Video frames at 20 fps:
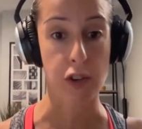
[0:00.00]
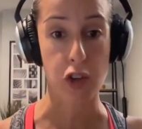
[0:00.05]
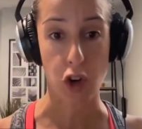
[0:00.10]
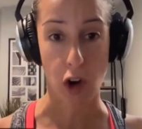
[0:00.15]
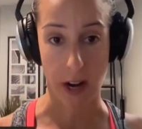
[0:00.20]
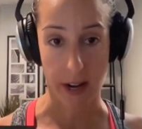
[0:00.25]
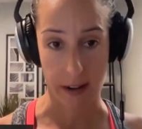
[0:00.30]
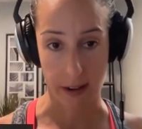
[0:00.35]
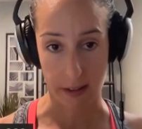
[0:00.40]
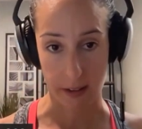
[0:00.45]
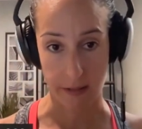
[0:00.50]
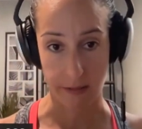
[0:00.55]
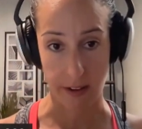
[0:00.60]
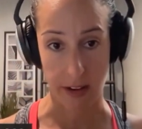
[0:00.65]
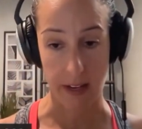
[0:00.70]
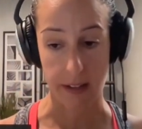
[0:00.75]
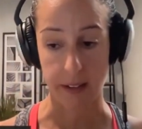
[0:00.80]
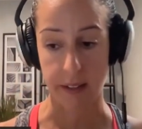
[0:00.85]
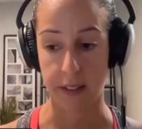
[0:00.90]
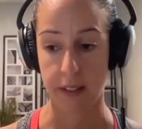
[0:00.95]
training
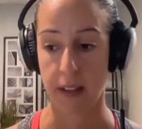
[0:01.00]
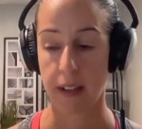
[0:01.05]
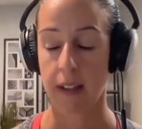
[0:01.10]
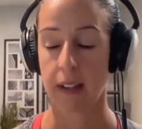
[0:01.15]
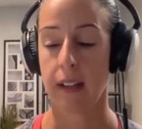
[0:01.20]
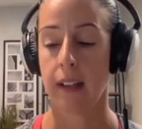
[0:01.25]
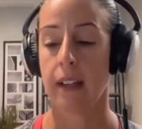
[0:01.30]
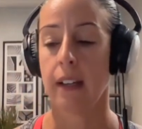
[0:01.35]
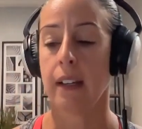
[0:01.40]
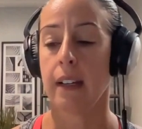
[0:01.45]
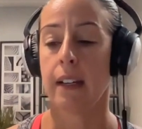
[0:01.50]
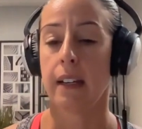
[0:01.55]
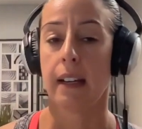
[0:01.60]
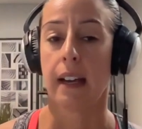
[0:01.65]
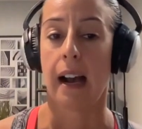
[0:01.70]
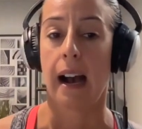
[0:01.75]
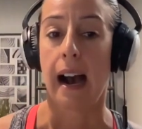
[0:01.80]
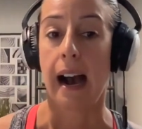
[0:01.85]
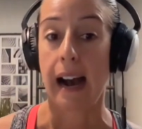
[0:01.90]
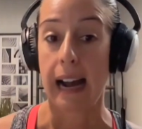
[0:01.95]
device.
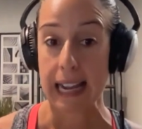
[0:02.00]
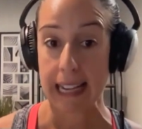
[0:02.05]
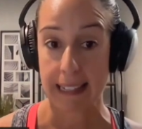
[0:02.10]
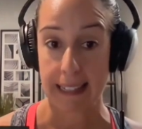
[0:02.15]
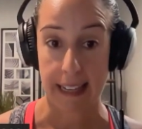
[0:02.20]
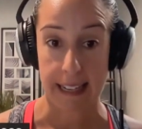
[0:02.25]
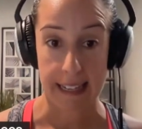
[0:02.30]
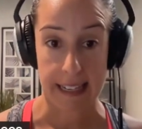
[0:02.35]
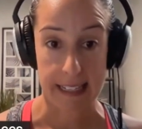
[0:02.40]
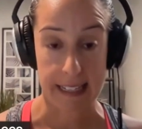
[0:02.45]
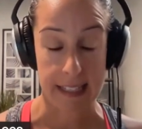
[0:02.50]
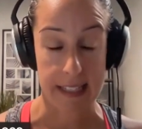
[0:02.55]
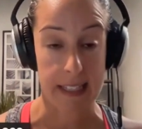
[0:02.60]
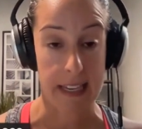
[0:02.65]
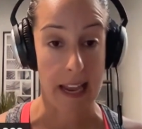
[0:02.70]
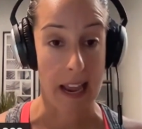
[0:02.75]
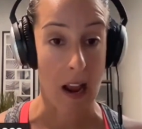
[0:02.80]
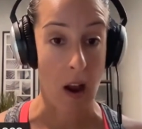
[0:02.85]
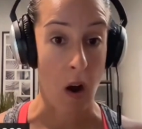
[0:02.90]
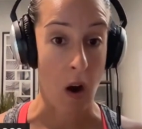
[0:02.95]
I like to
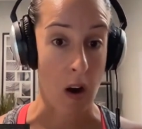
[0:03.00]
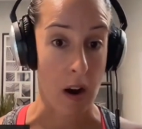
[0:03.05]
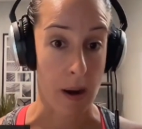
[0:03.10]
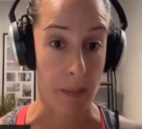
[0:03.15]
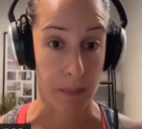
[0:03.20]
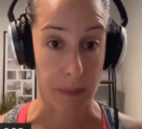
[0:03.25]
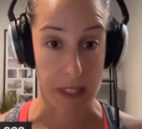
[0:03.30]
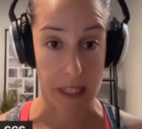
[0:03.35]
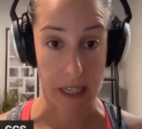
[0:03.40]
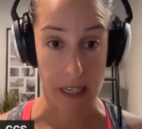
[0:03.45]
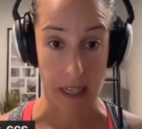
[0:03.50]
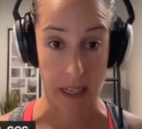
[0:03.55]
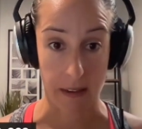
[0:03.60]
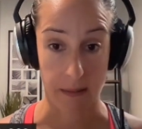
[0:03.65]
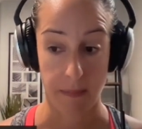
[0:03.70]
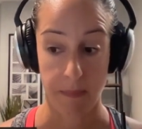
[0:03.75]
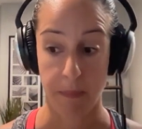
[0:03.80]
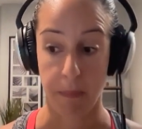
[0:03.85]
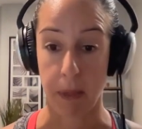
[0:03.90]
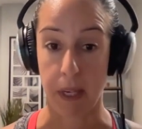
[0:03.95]
say
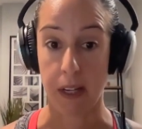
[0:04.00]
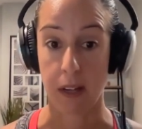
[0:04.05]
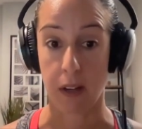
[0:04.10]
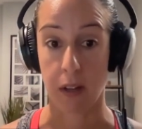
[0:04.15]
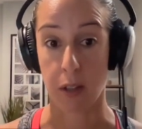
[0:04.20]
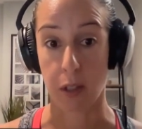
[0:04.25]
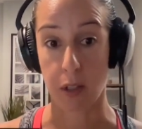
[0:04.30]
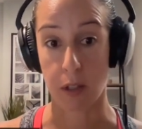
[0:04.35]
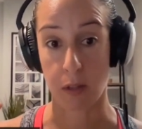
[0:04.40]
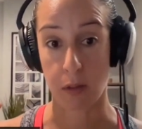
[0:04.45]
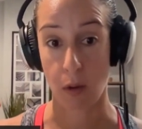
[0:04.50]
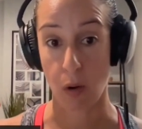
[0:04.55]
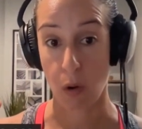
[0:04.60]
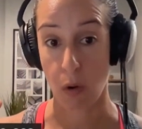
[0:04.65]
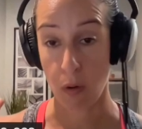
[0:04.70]
RMT because